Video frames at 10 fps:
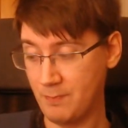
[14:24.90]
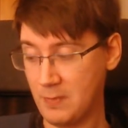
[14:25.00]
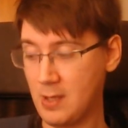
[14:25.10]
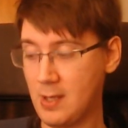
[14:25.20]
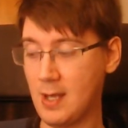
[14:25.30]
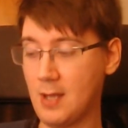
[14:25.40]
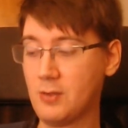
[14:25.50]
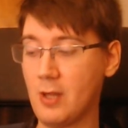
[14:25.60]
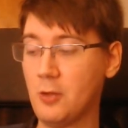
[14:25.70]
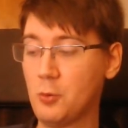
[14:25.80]
it says
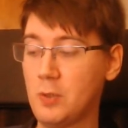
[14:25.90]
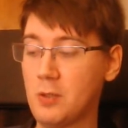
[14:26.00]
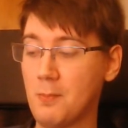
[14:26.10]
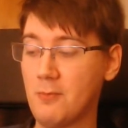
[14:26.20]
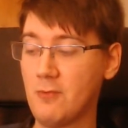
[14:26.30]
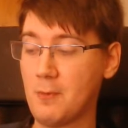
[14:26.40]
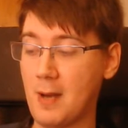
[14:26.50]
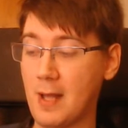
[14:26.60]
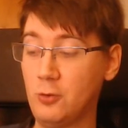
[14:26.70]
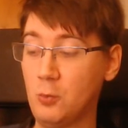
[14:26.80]
we can replace
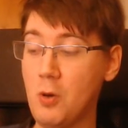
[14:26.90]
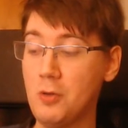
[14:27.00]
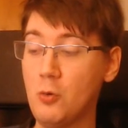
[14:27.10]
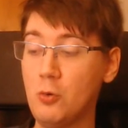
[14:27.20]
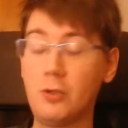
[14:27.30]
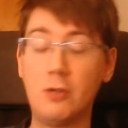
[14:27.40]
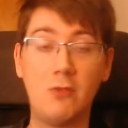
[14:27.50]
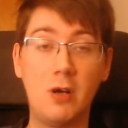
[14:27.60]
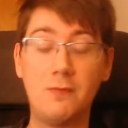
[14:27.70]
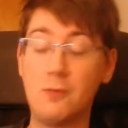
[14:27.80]
1 auto
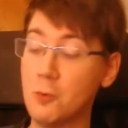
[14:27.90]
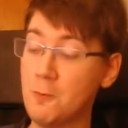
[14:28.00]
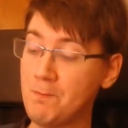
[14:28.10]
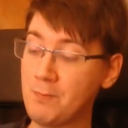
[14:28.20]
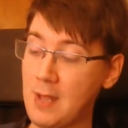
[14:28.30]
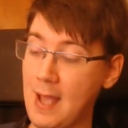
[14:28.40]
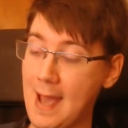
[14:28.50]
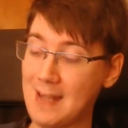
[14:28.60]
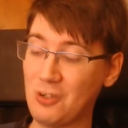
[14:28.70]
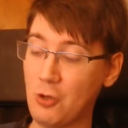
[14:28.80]
rifle and a
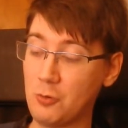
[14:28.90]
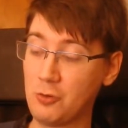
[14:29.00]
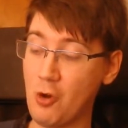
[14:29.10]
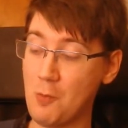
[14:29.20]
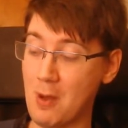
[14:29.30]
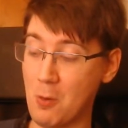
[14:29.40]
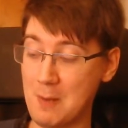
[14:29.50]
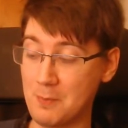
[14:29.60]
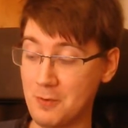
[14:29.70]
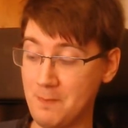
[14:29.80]
close combat
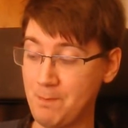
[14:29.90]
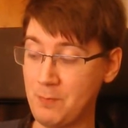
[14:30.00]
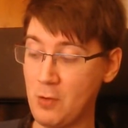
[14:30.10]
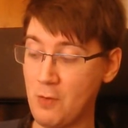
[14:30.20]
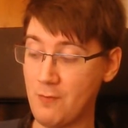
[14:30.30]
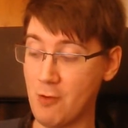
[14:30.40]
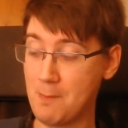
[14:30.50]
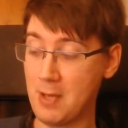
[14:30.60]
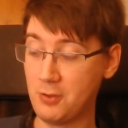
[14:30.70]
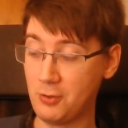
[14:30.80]
weapon for a
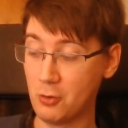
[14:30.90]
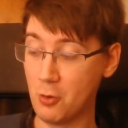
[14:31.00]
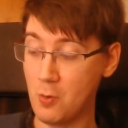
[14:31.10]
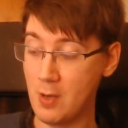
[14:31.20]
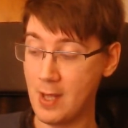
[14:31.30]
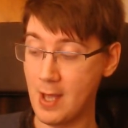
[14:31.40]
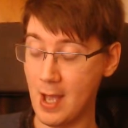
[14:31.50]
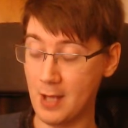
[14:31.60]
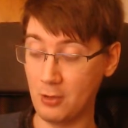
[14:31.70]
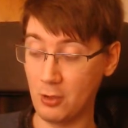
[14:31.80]
pistol and a
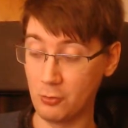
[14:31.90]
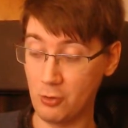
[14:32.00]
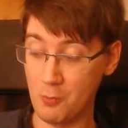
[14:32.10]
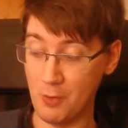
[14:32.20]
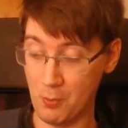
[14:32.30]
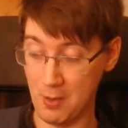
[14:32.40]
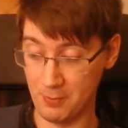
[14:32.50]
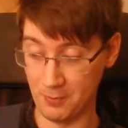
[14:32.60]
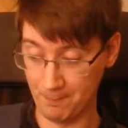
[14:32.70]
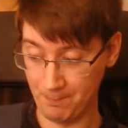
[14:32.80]
close combat weapon
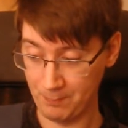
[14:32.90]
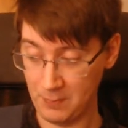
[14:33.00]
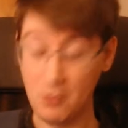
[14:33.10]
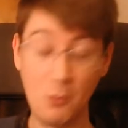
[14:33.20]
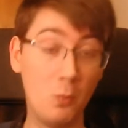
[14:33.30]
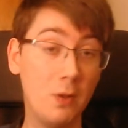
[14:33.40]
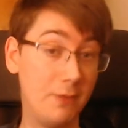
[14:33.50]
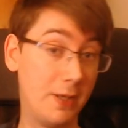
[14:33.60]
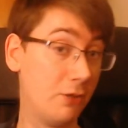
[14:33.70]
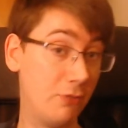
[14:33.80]
with an
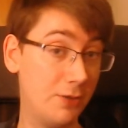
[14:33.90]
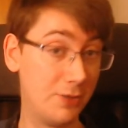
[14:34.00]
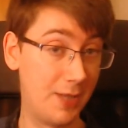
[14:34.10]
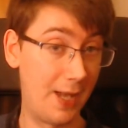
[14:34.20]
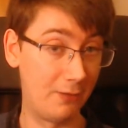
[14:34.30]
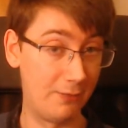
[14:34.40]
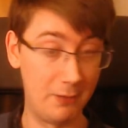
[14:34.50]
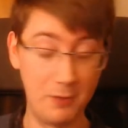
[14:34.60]
increased attack value.